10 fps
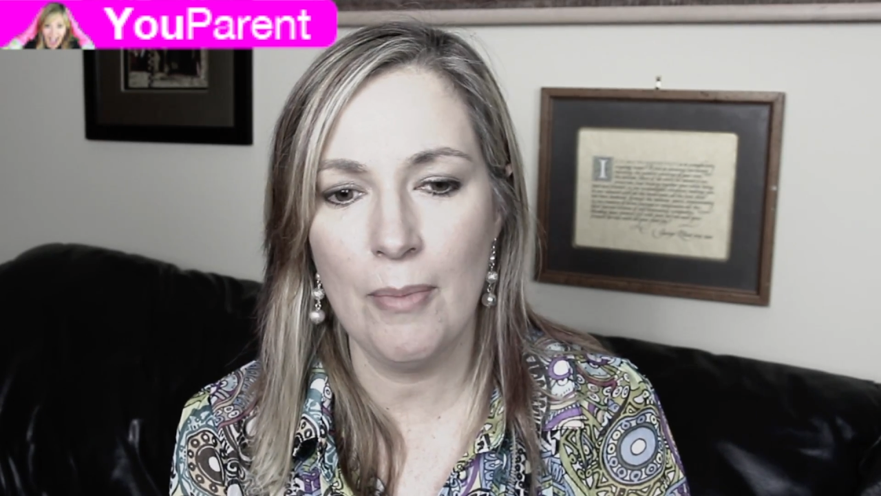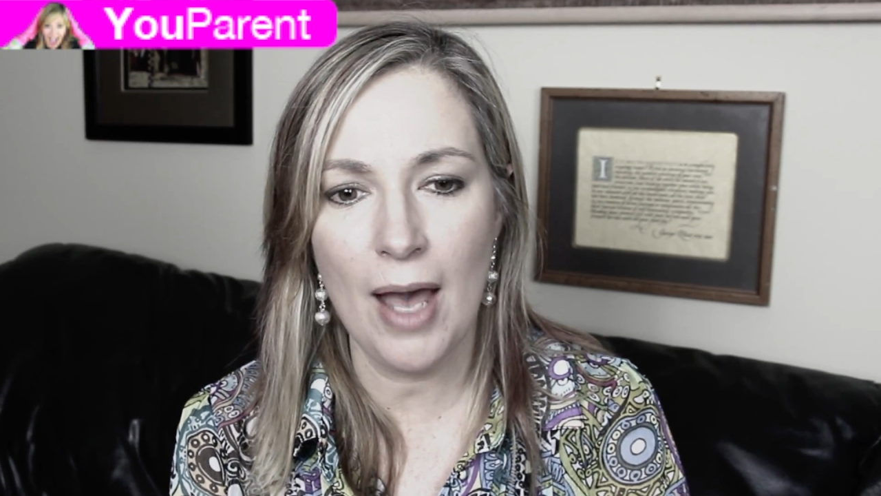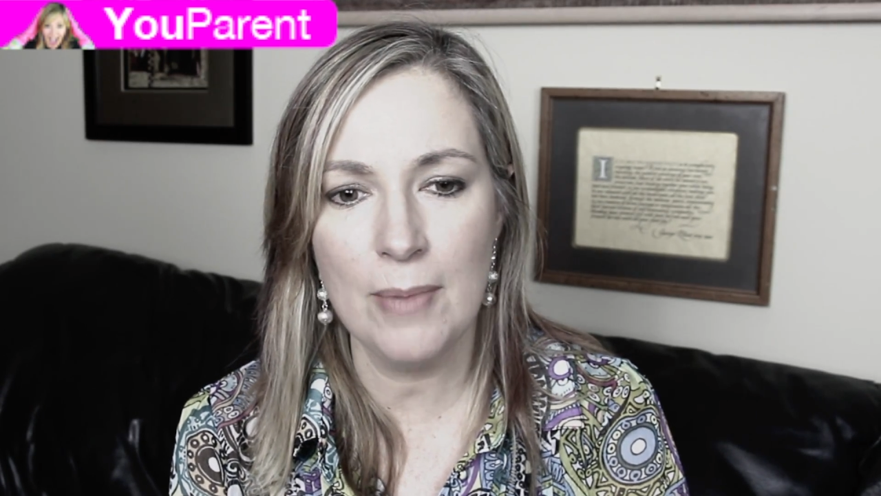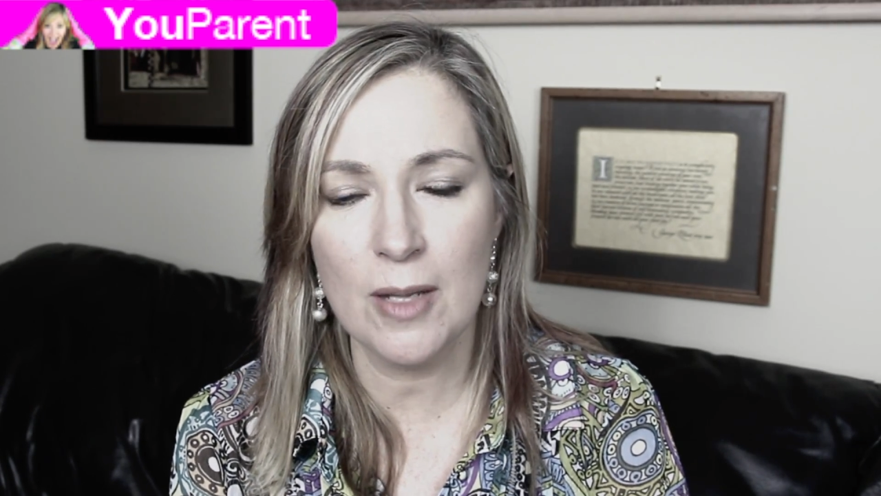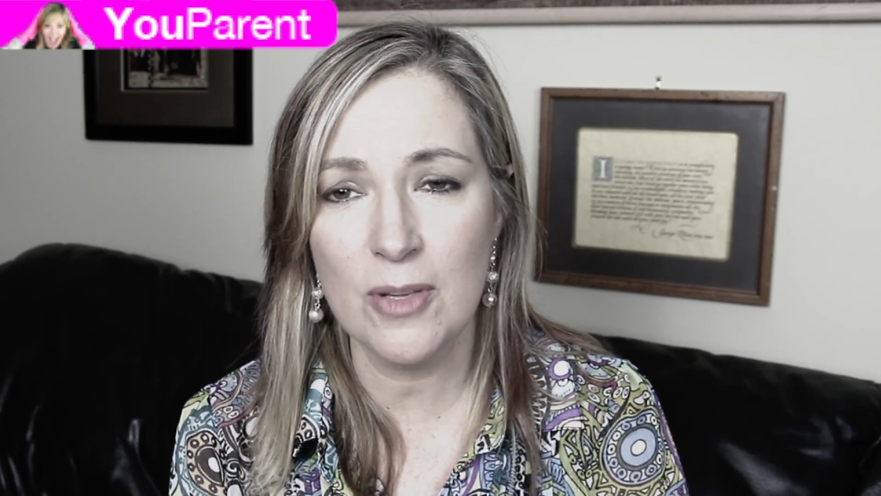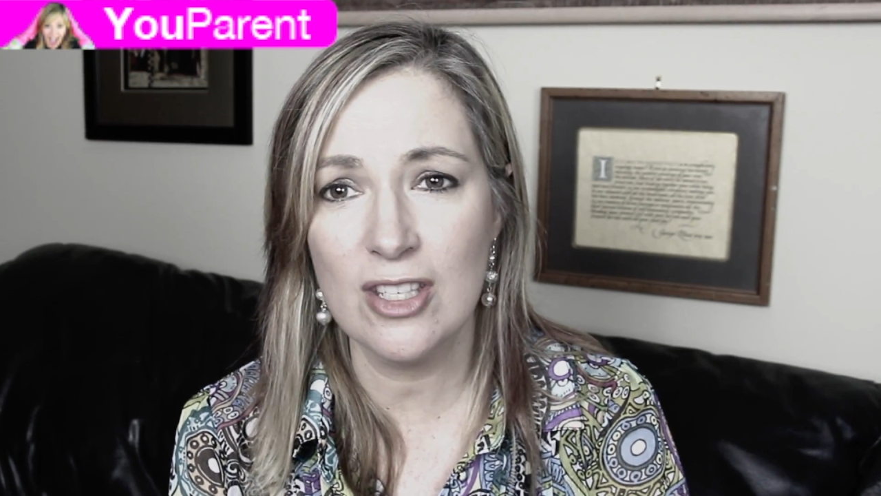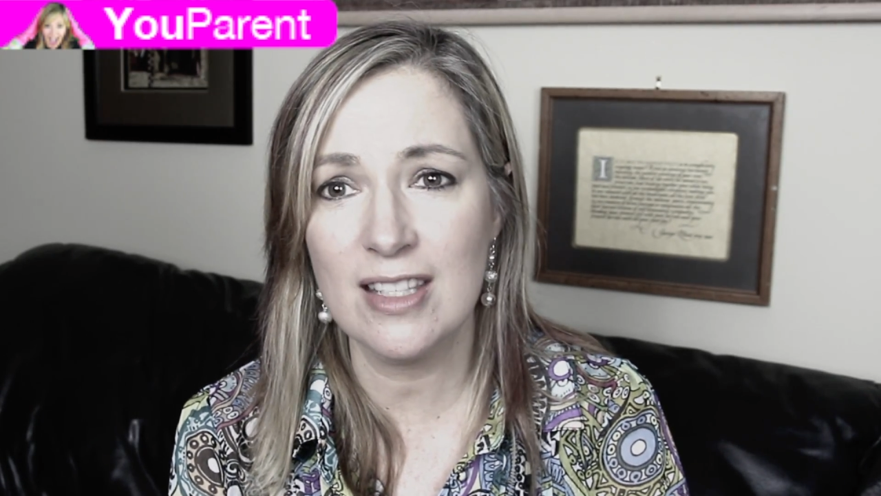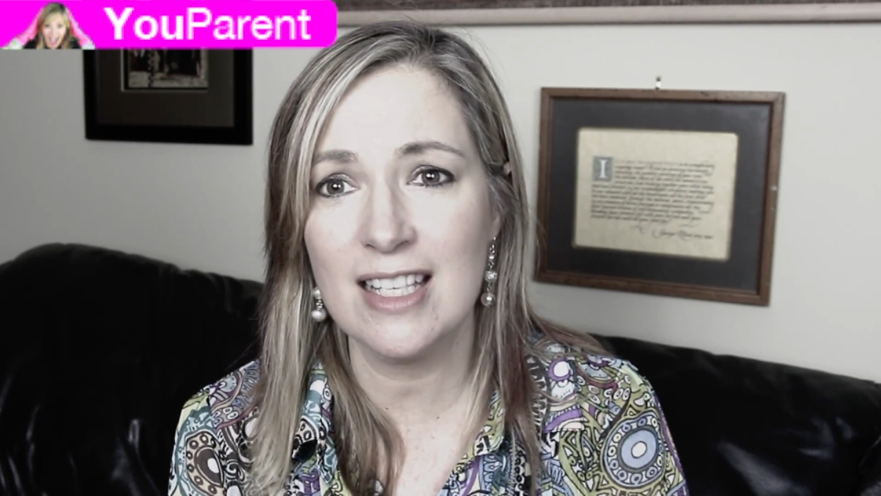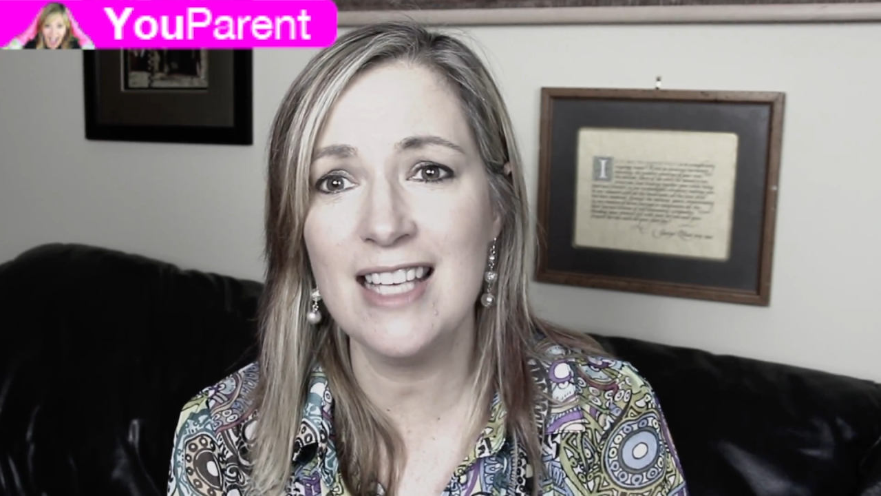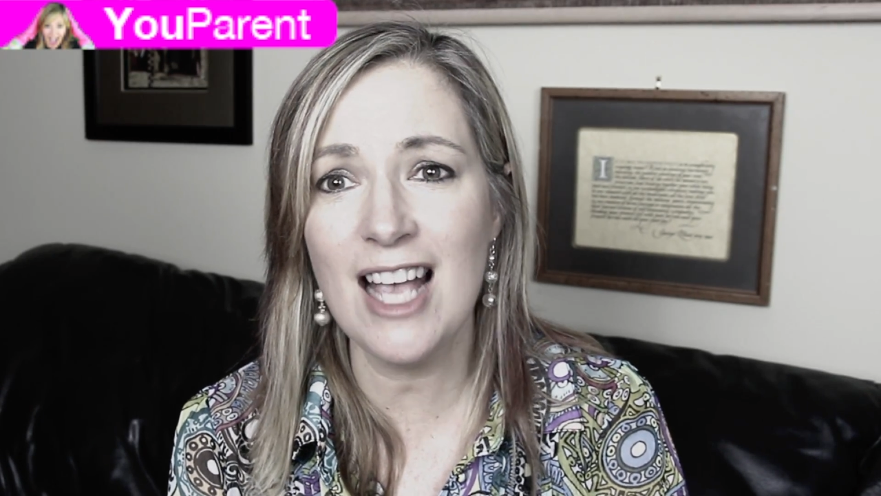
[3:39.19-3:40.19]
piped up and she
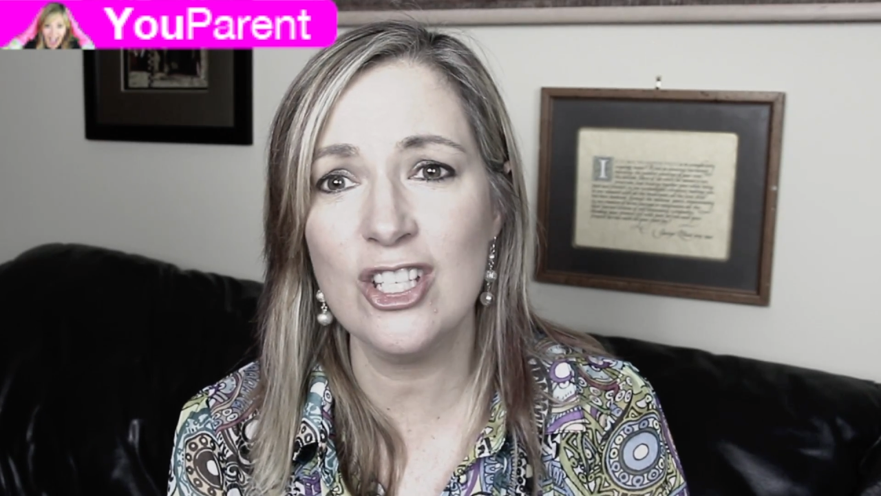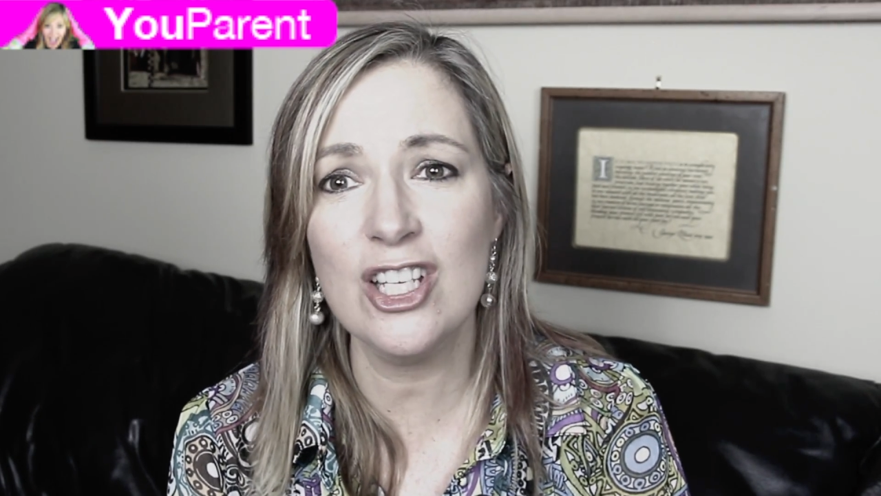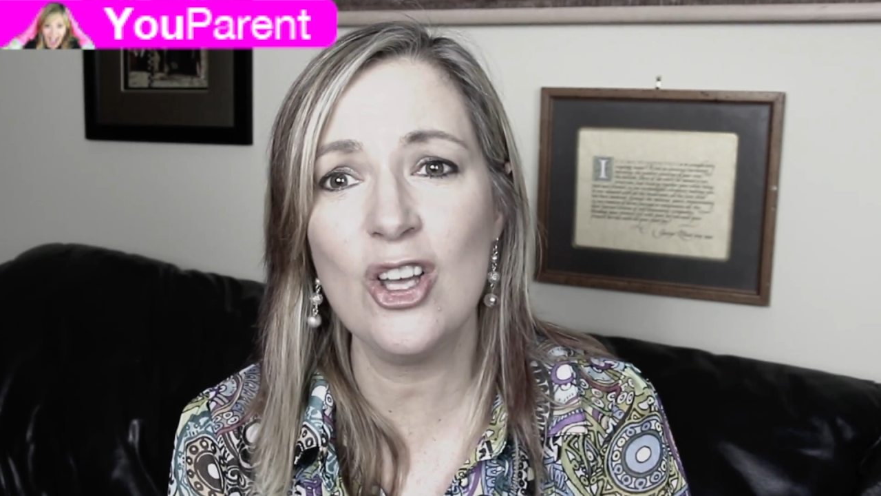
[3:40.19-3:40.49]
said, yes,